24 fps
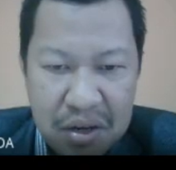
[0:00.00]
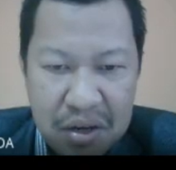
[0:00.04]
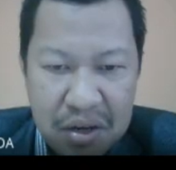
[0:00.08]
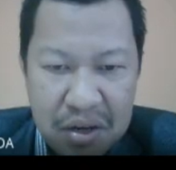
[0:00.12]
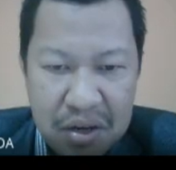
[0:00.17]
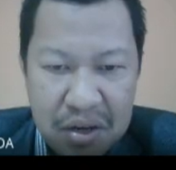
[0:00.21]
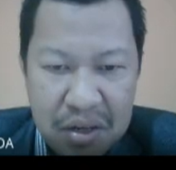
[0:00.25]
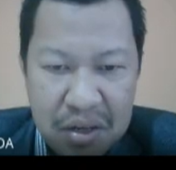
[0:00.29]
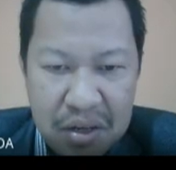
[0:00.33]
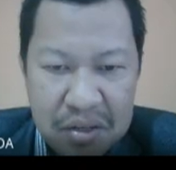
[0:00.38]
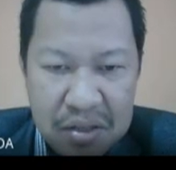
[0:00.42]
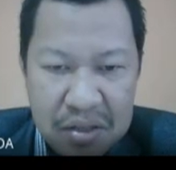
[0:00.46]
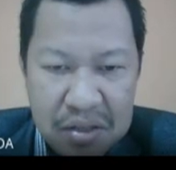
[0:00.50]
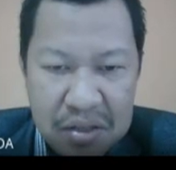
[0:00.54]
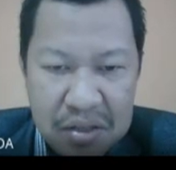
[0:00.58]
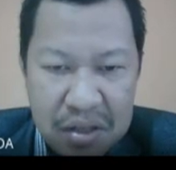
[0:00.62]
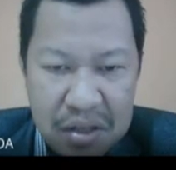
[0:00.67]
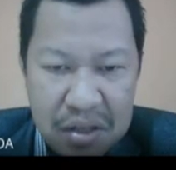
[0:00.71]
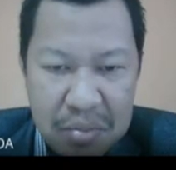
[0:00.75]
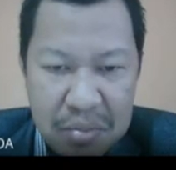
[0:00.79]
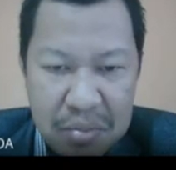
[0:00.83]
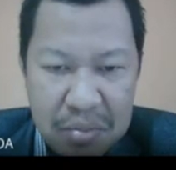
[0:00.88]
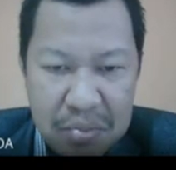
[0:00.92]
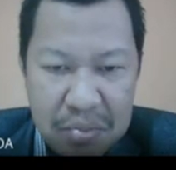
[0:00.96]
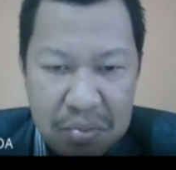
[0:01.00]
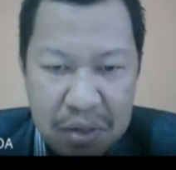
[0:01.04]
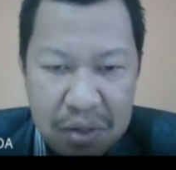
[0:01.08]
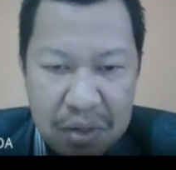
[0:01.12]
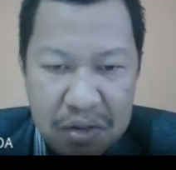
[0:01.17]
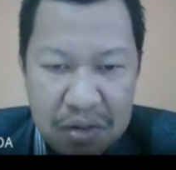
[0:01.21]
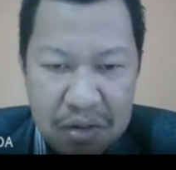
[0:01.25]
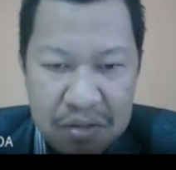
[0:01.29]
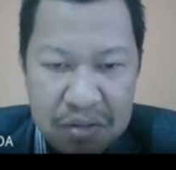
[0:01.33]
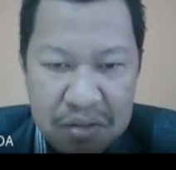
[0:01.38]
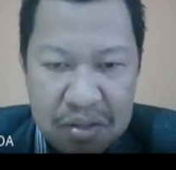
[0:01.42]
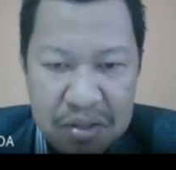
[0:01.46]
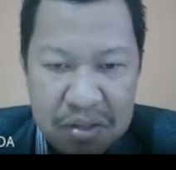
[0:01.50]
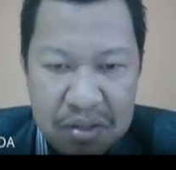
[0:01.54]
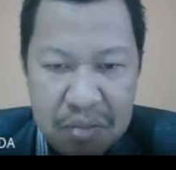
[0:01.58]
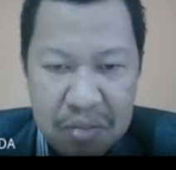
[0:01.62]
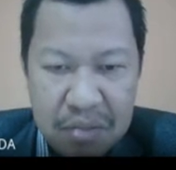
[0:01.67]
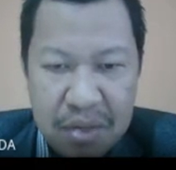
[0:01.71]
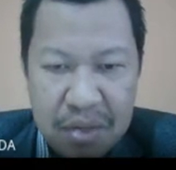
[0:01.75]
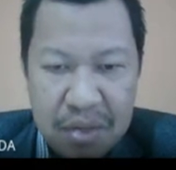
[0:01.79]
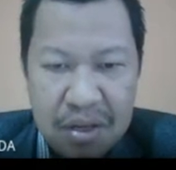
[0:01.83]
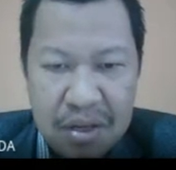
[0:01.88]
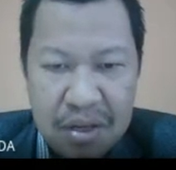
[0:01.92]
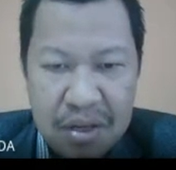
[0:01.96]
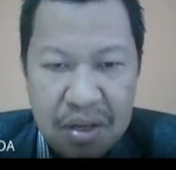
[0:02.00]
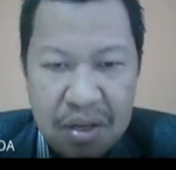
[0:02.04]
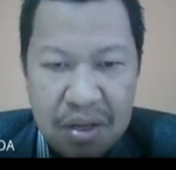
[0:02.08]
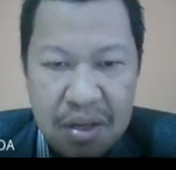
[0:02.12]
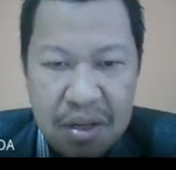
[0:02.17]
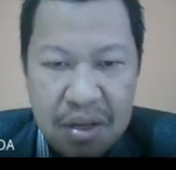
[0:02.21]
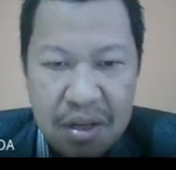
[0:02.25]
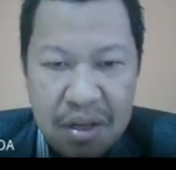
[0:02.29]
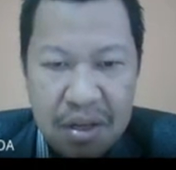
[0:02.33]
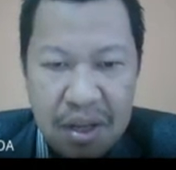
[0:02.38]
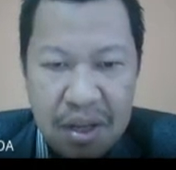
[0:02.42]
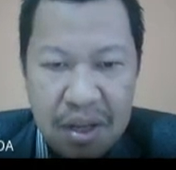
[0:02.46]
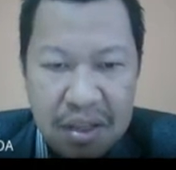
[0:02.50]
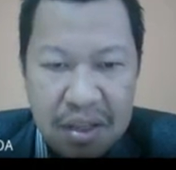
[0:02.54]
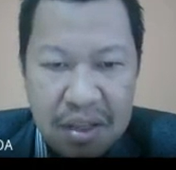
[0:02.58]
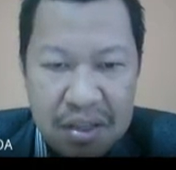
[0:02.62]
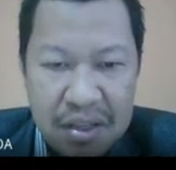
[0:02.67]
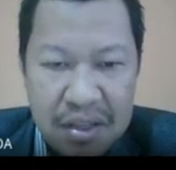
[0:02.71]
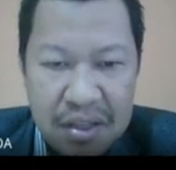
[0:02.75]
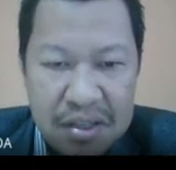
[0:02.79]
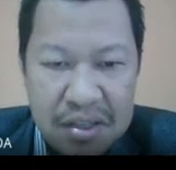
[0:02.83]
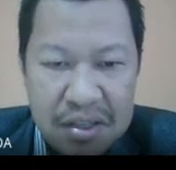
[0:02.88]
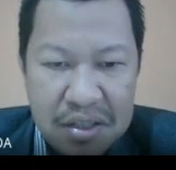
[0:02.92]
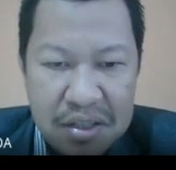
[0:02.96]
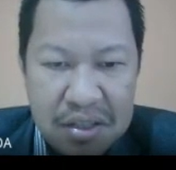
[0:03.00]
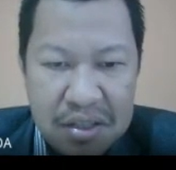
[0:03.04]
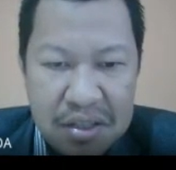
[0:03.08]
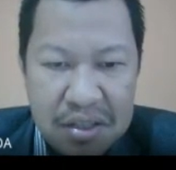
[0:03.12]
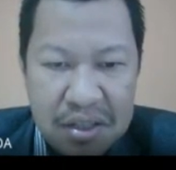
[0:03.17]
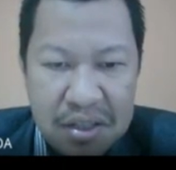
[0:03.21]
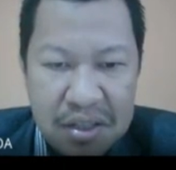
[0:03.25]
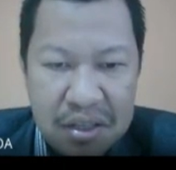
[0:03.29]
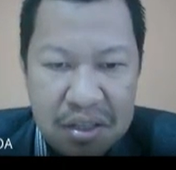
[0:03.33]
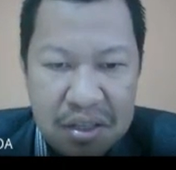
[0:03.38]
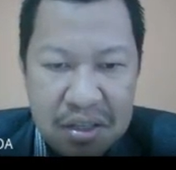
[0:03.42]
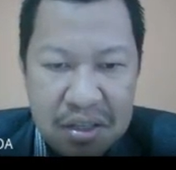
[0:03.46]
This is upper part of the sideband, and this is the